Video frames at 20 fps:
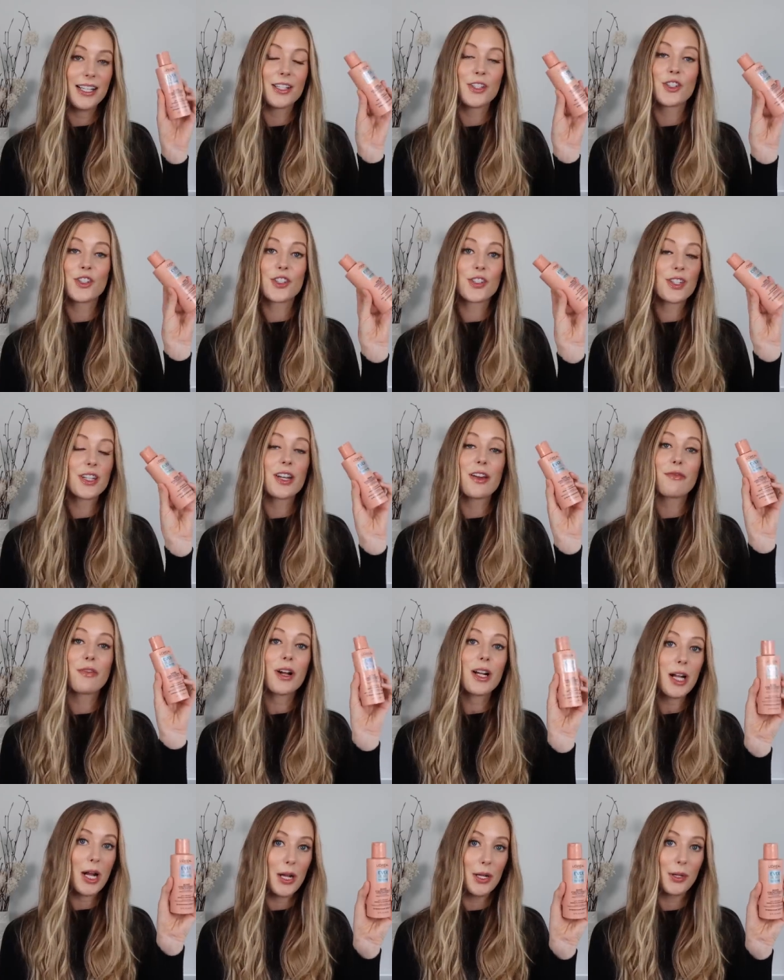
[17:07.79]
It's just a
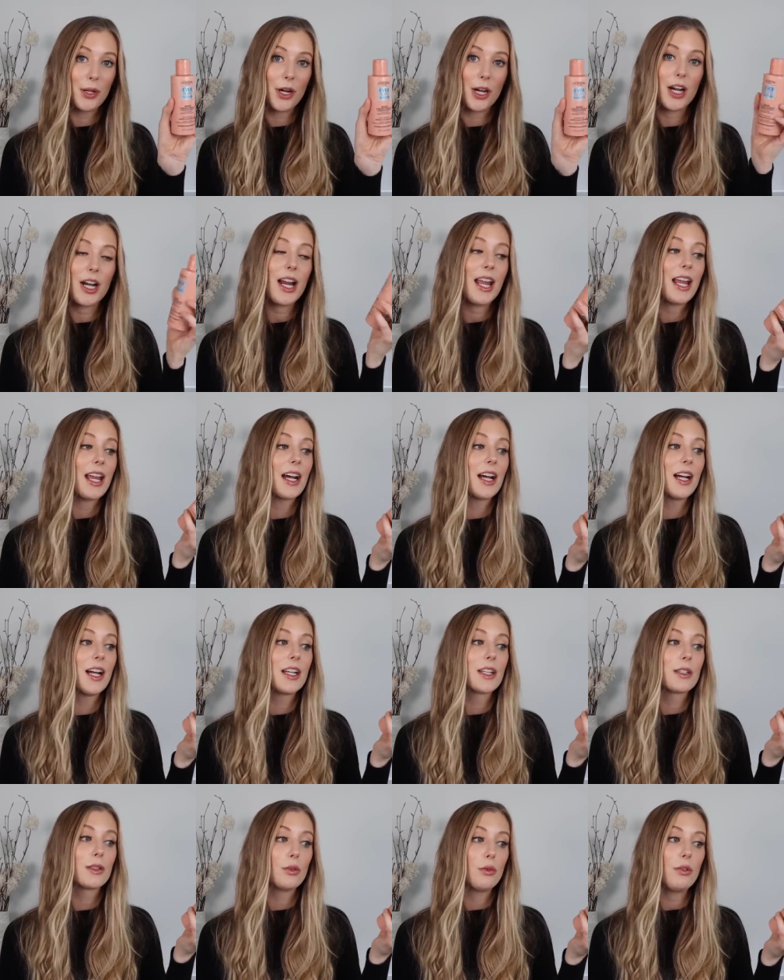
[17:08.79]
different color,
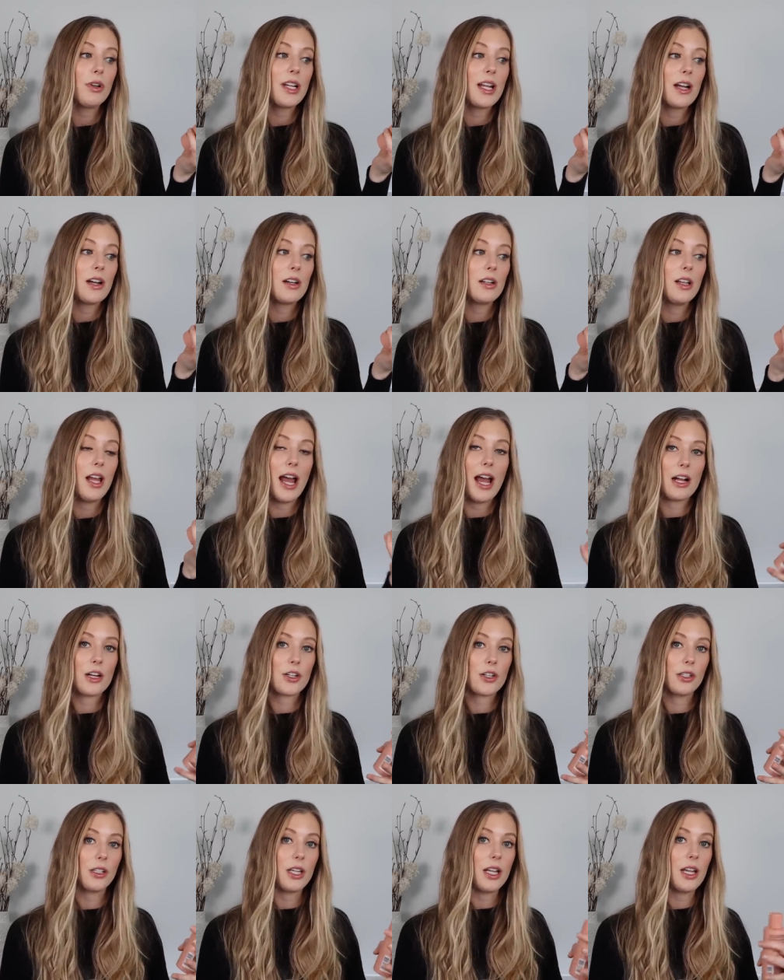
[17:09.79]
and L'Oreal
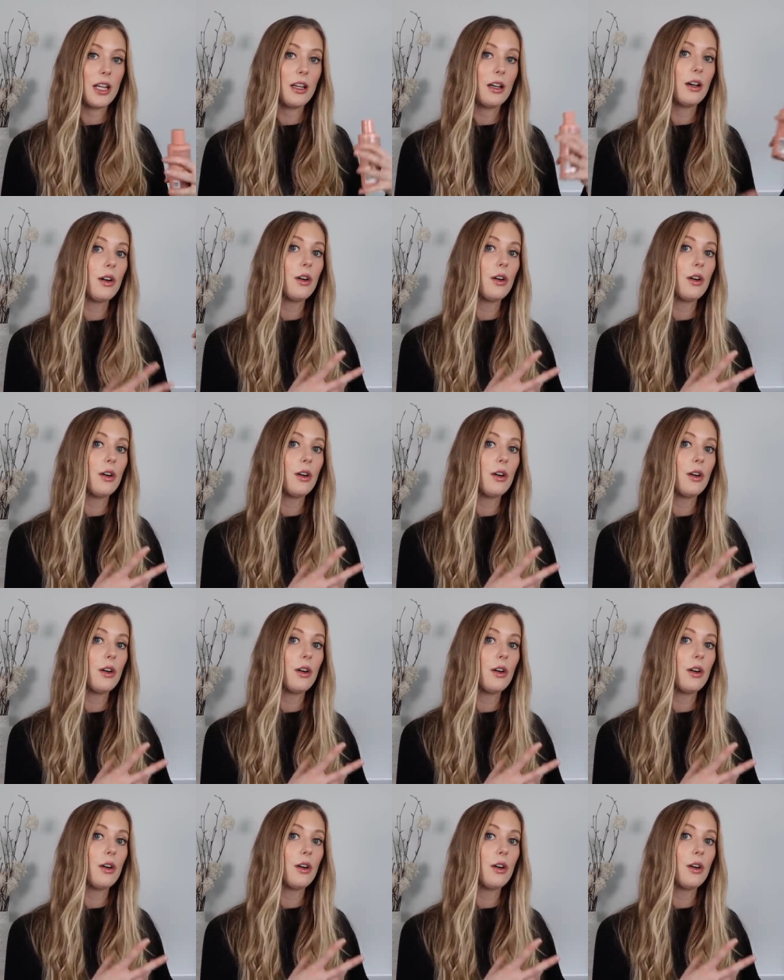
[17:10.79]
actually